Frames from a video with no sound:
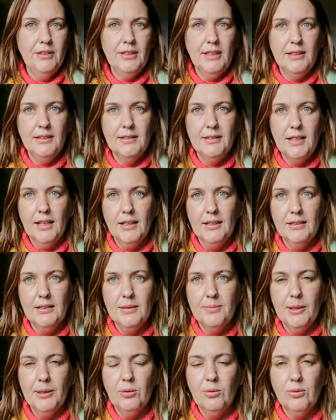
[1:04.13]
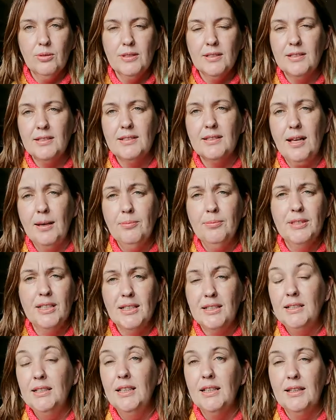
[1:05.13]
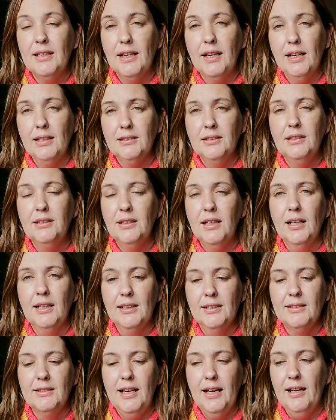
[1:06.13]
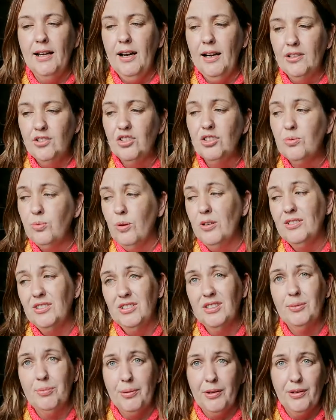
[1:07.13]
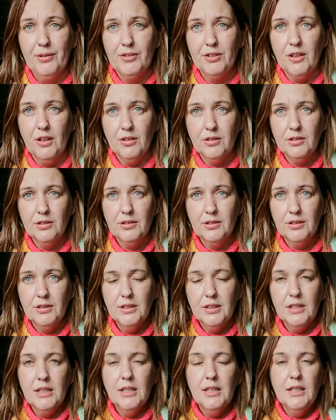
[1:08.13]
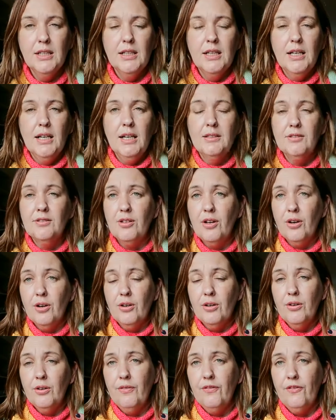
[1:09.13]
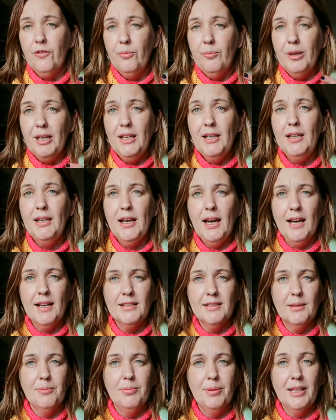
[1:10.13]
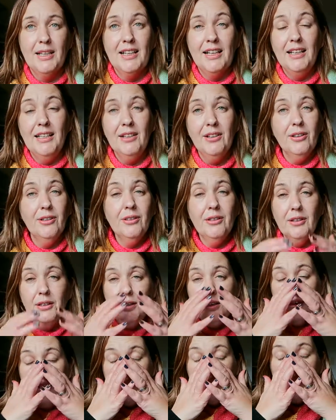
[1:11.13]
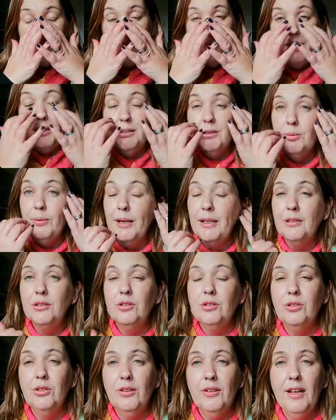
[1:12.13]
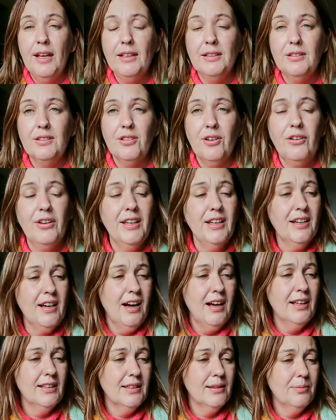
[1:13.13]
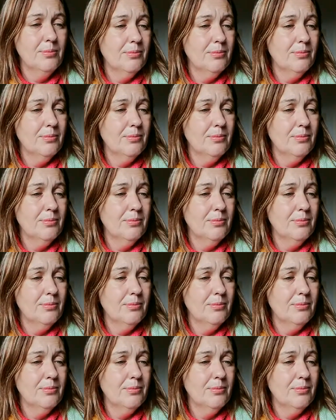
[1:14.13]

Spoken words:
10 seconds because it's some technique that I didn't understand. I just wanted a pair of socks. So for me as a beginner, the best way to do that, sorry guys,